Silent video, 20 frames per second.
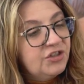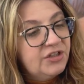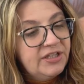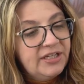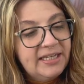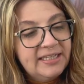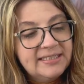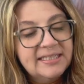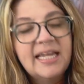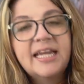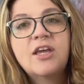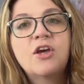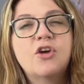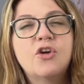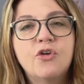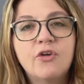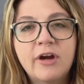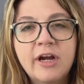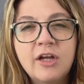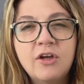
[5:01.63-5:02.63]
it's like a
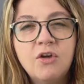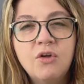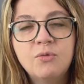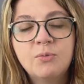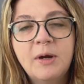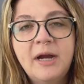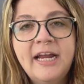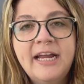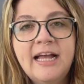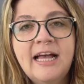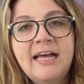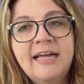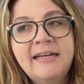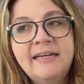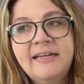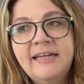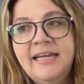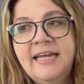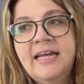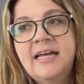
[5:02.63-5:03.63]
crinkle
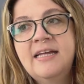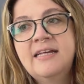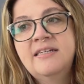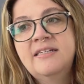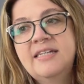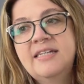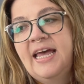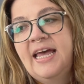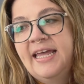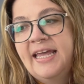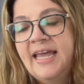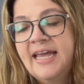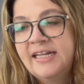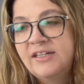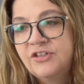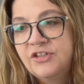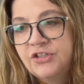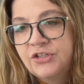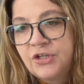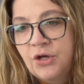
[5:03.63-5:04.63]
rayon, and had
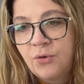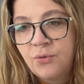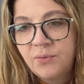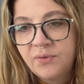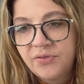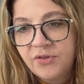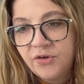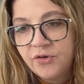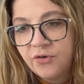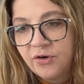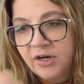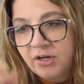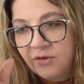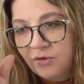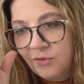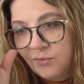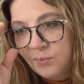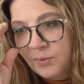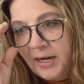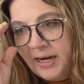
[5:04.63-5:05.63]
sewn with a
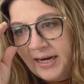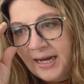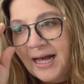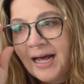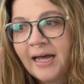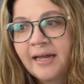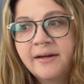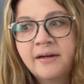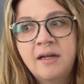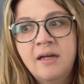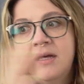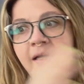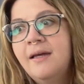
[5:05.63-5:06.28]
crinkle rayon